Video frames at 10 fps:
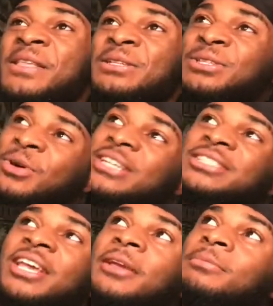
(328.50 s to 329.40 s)
So I
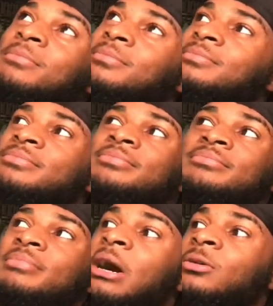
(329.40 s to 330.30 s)
say
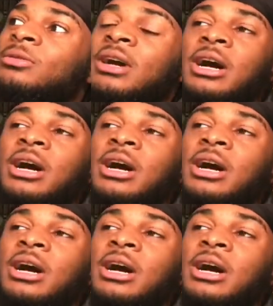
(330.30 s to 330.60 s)
about